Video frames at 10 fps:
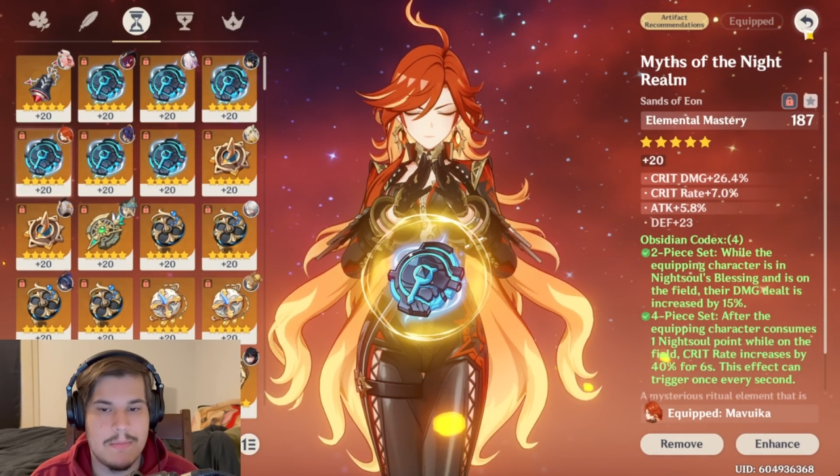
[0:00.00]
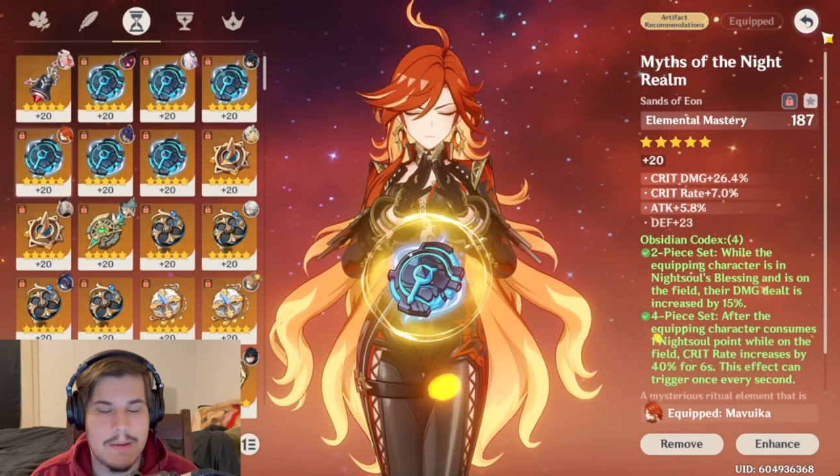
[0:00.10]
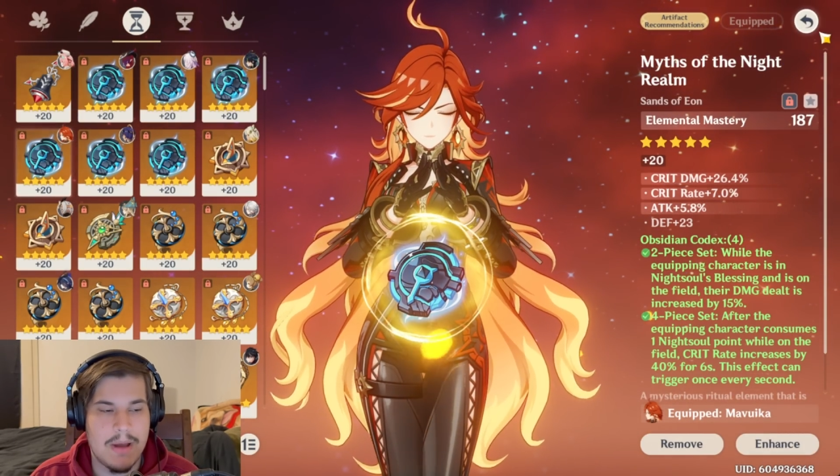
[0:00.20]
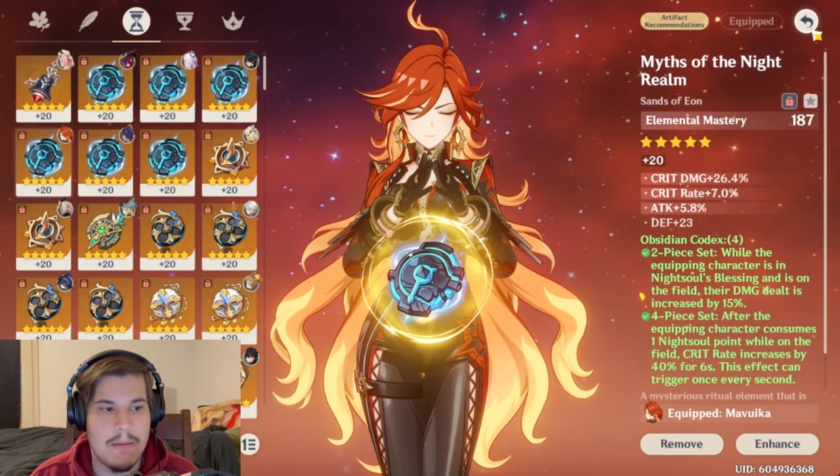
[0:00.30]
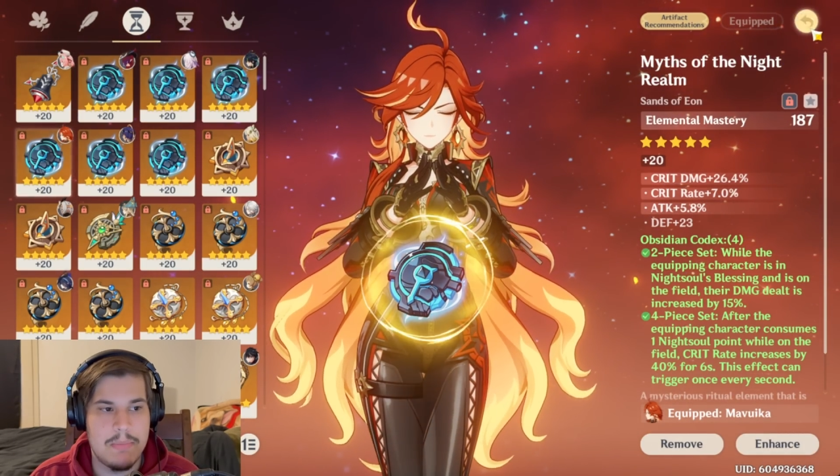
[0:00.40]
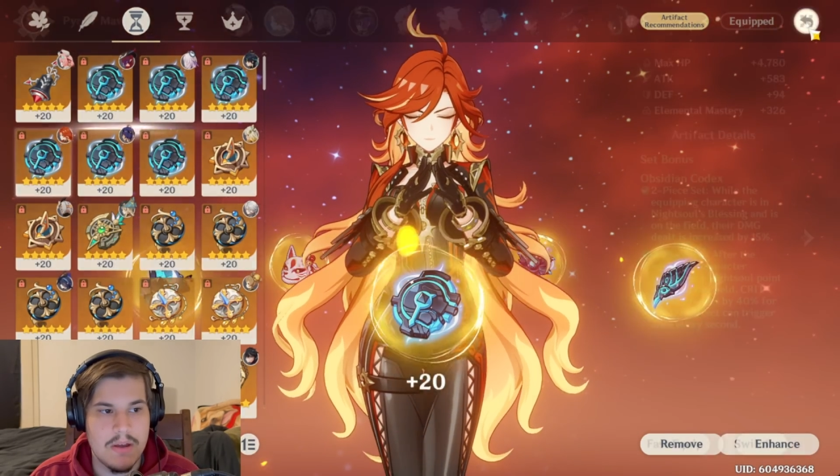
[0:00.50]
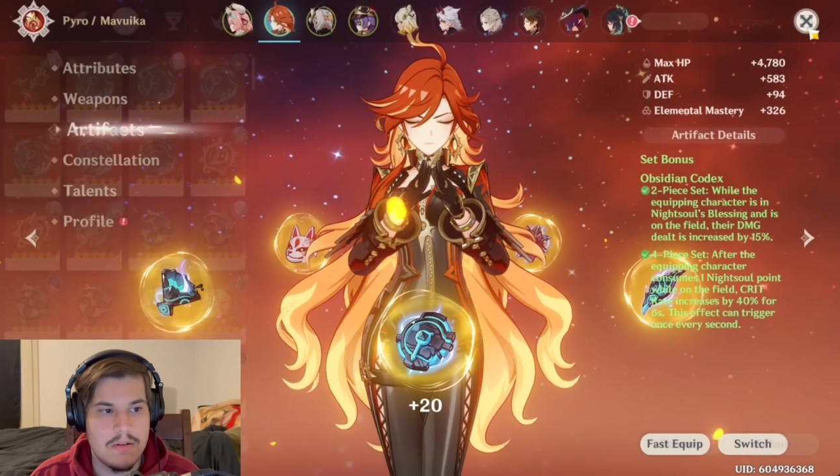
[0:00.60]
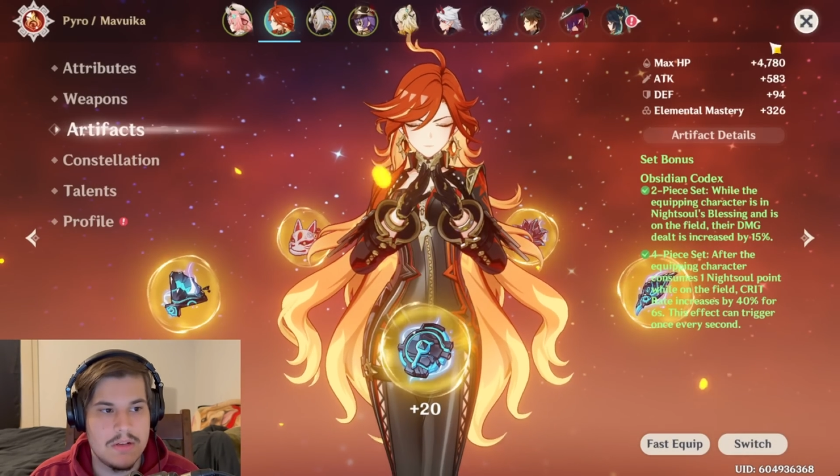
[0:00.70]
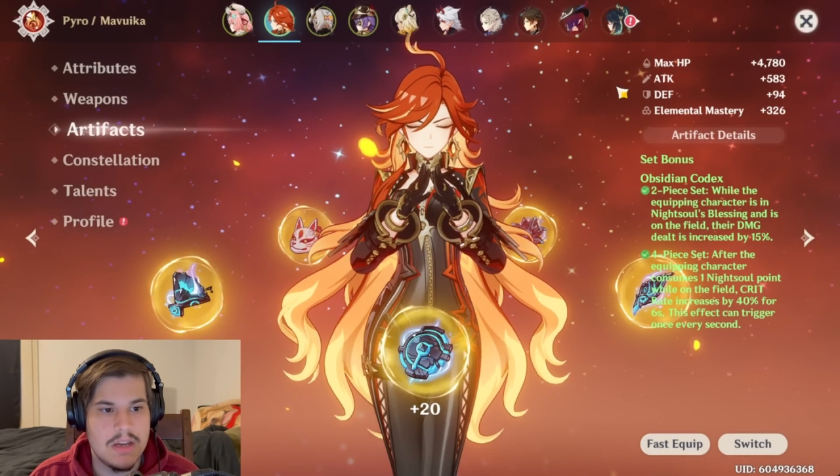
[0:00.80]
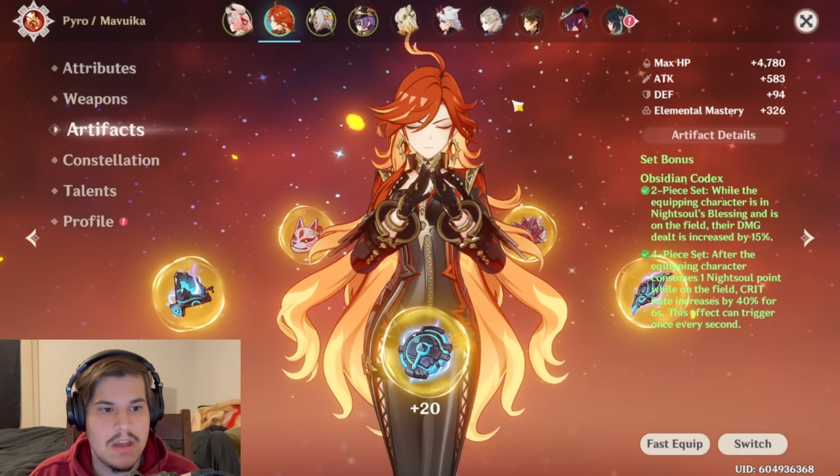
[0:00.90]
Like, my
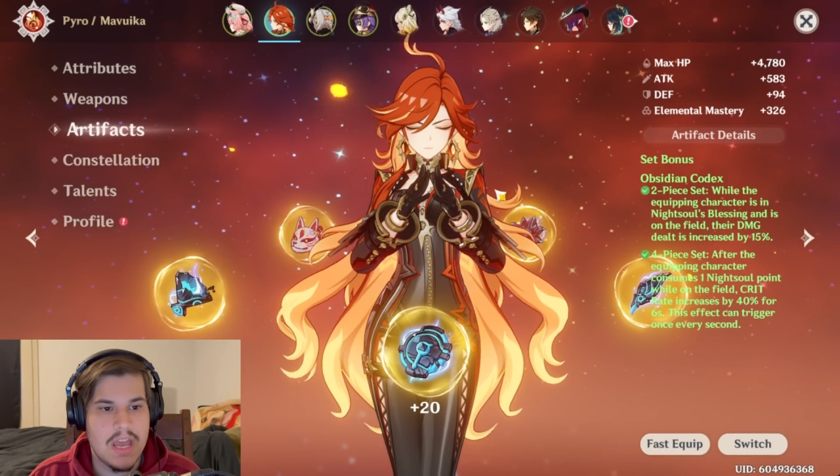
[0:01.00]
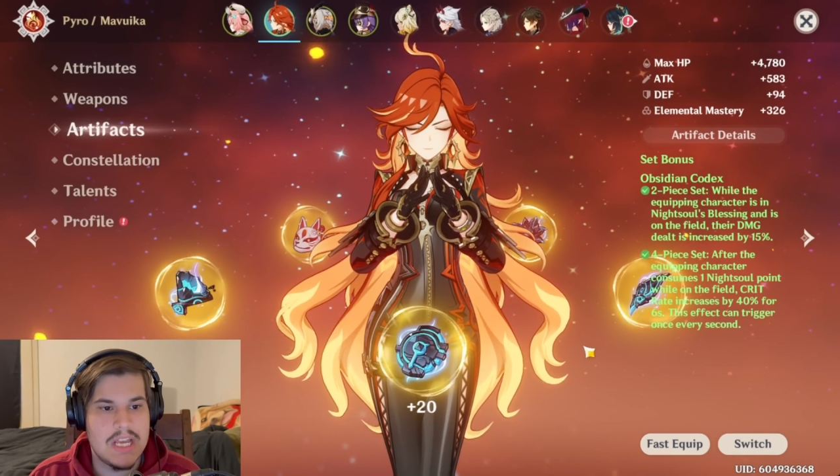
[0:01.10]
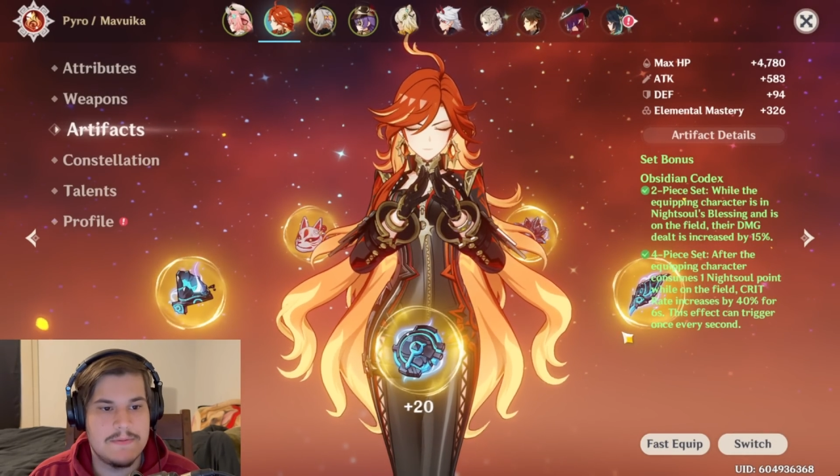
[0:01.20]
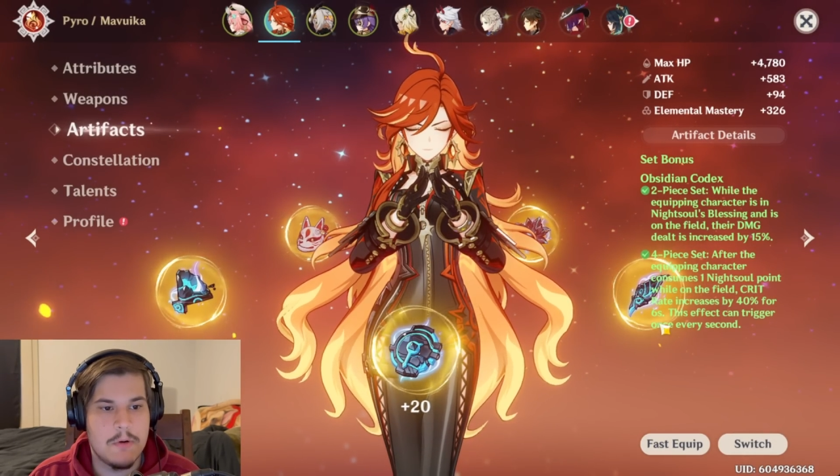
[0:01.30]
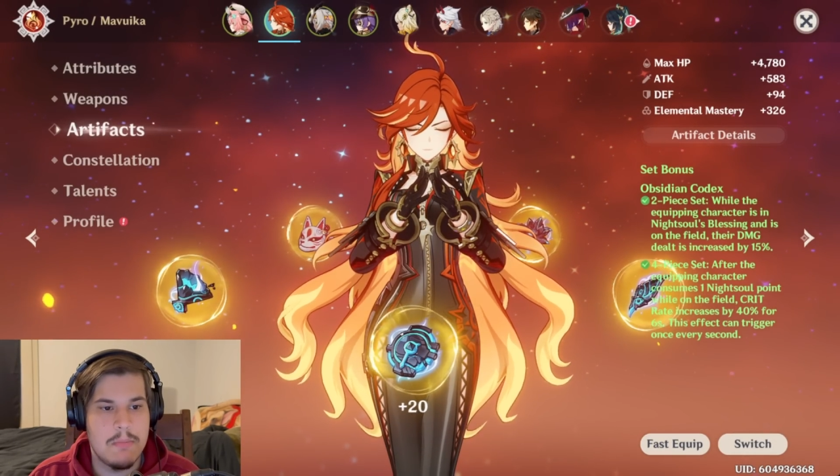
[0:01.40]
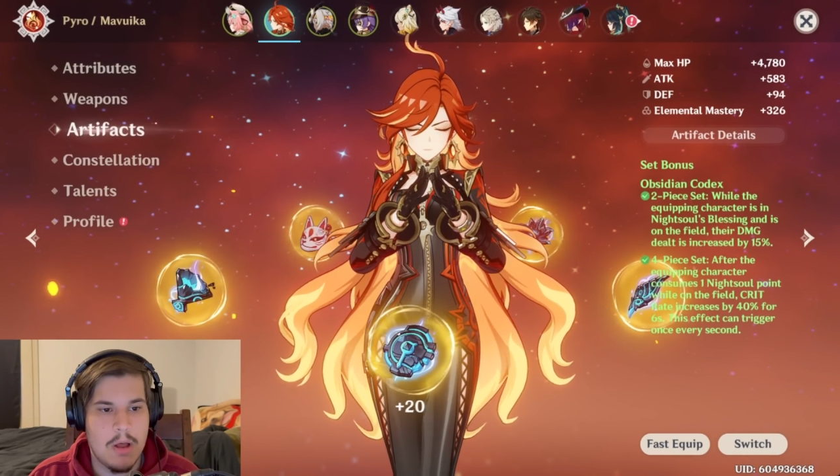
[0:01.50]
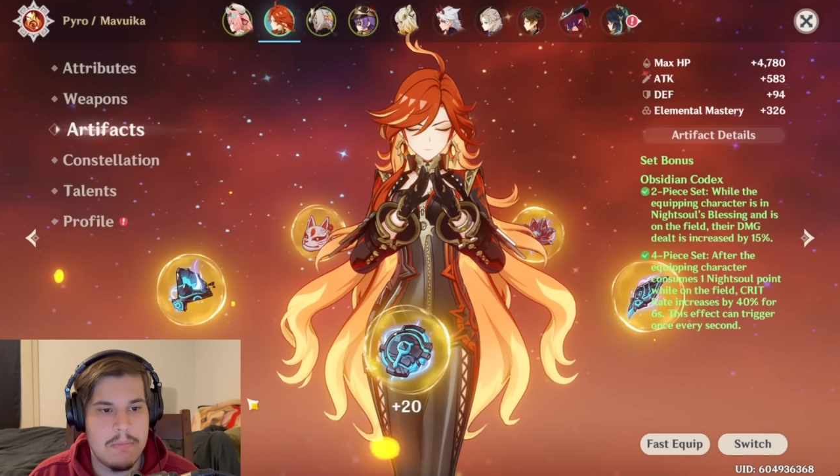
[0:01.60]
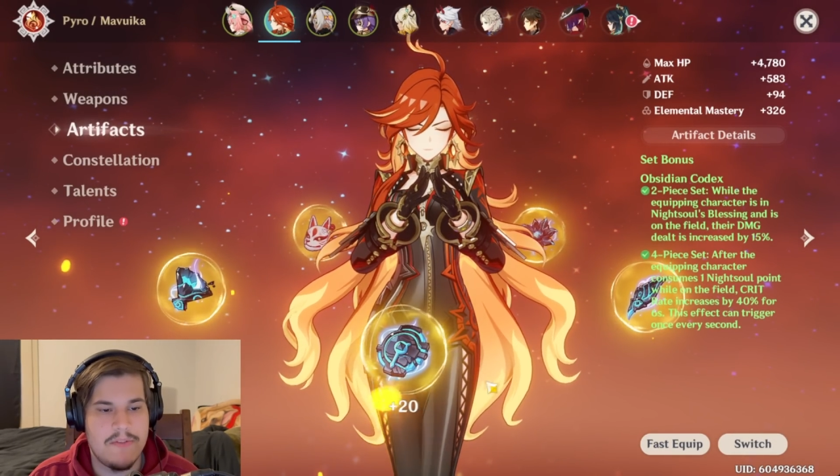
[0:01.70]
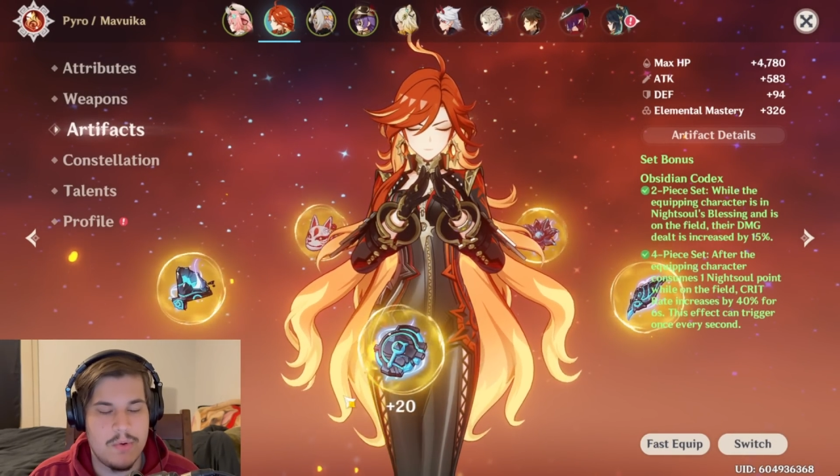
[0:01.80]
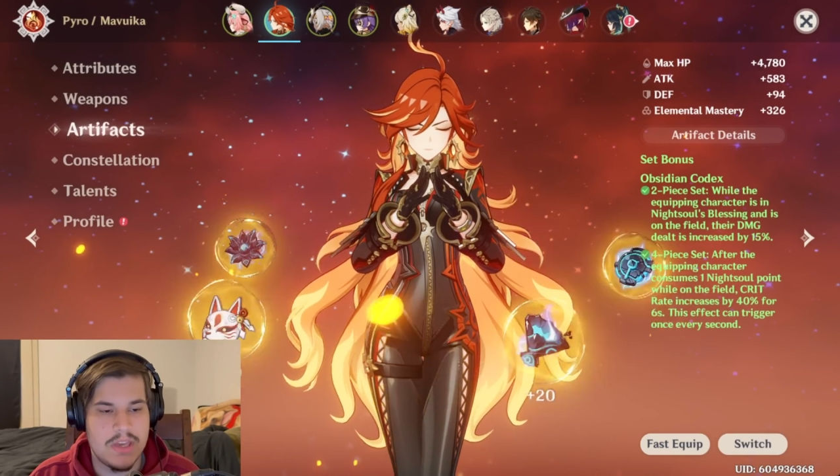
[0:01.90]
build is for Melt
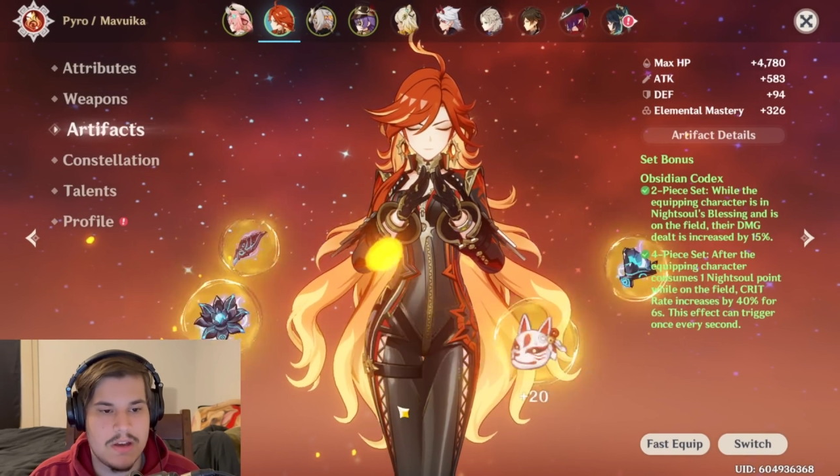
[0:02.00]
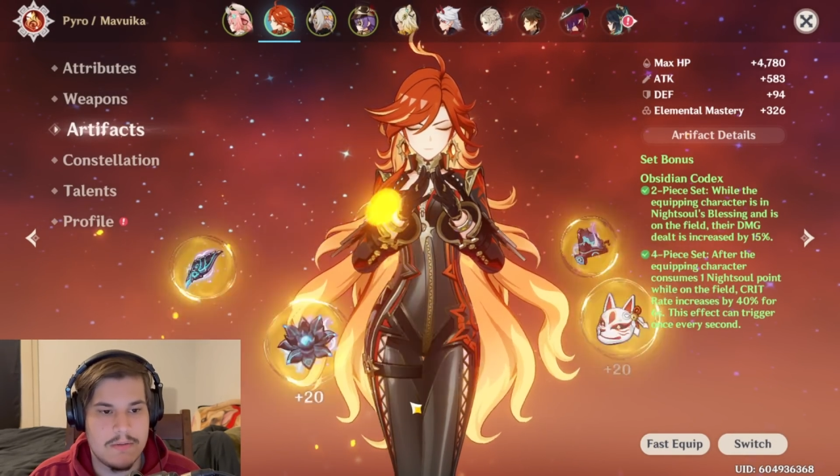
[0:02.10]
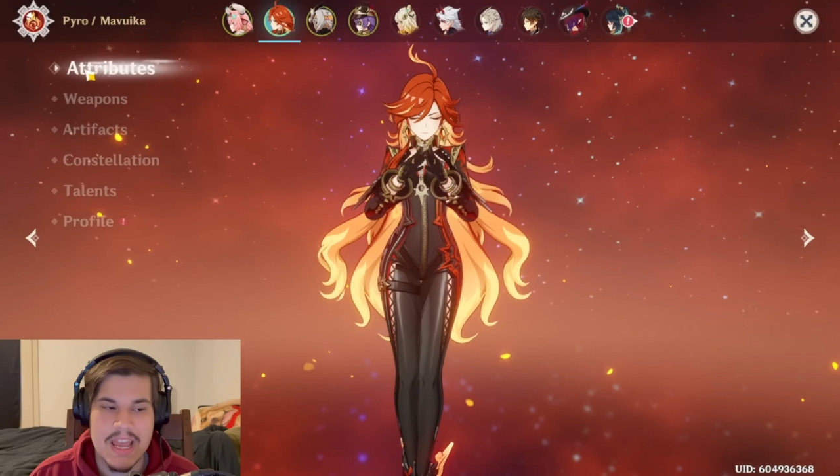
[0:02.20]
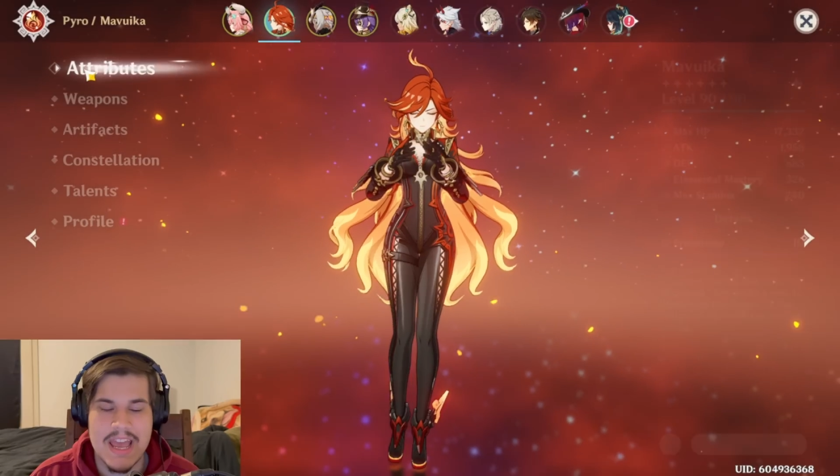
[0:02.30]
Mavwika.